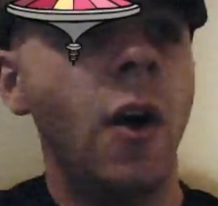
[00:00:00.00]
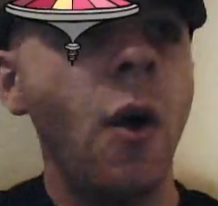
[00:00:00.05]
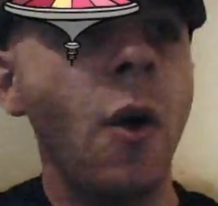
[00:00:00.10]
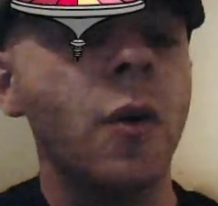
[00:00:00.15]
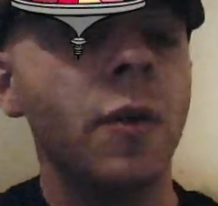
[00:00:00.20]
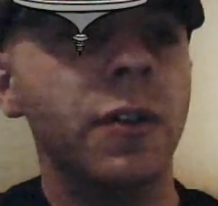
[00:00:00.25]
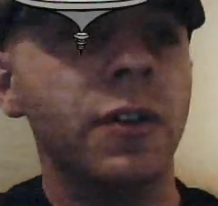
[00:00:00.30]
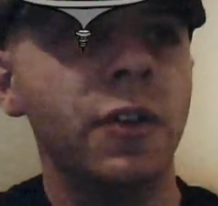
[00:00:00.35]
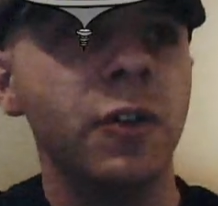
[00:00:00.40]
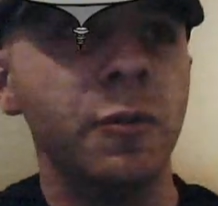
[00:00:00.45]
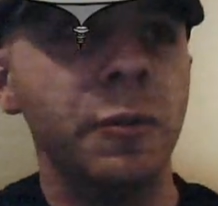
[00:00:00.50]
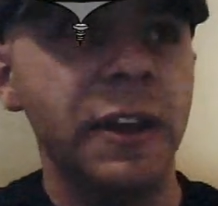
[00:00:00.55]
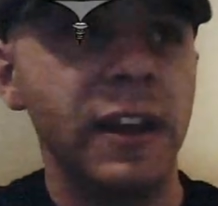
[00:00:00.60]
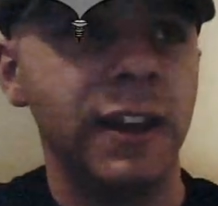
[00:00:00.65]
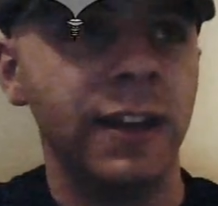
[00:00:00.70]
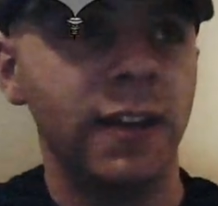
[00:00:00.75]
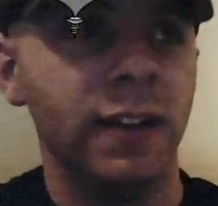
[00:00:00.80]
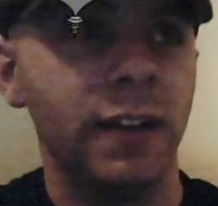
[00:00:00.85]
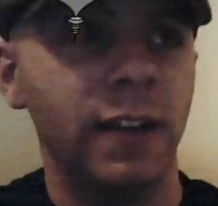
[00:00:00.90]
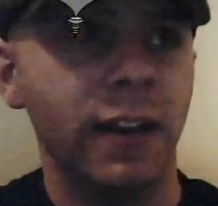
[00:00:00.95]
Oh, you
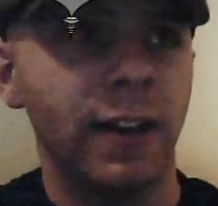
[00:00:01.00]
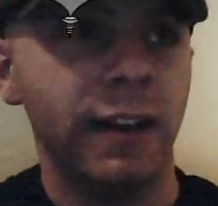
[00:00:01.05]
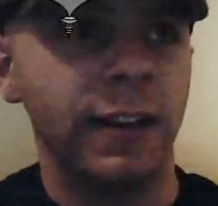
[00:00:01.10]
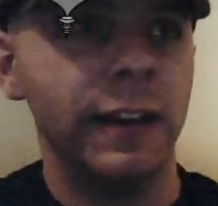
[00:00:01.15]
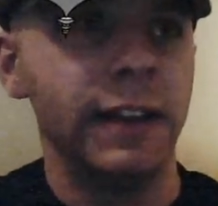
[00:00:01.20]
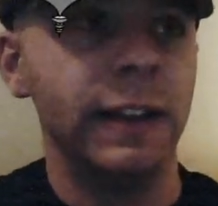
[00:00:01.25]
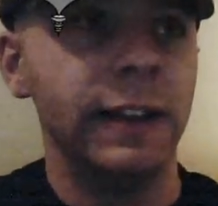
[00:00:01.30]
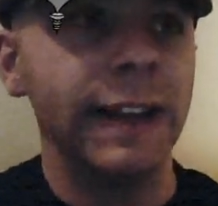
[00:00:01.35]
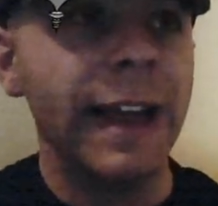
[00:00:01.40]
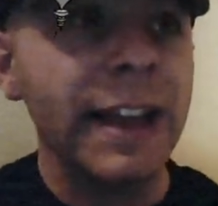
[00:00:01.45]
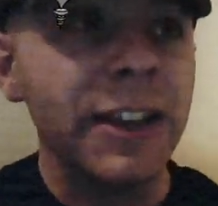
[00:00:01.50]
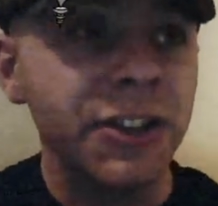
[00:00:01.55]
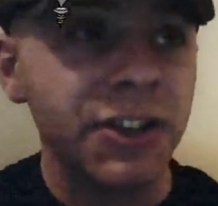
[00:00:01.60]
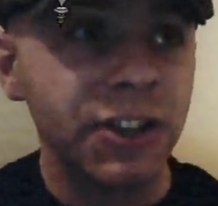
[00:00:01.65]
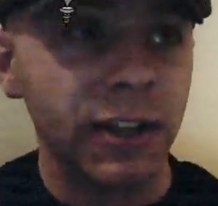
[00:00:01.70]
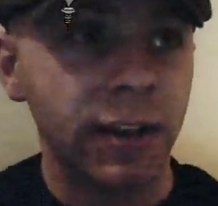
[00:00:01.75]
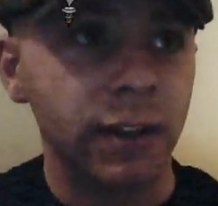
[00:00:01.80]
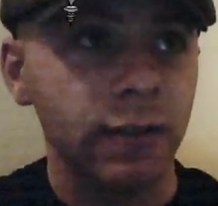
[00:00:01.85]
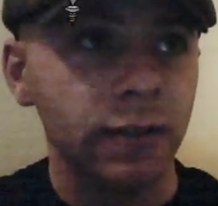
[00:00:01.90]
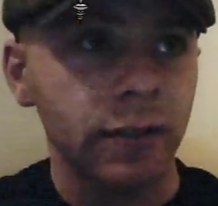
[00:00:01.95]
mean
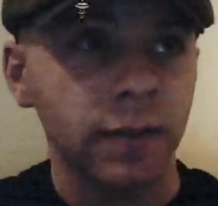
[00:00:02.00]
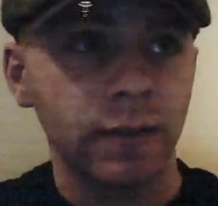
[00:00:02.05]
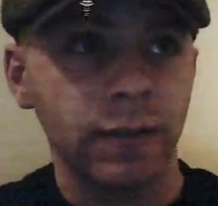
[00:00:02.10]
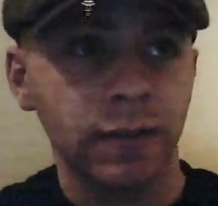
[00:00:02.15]
election?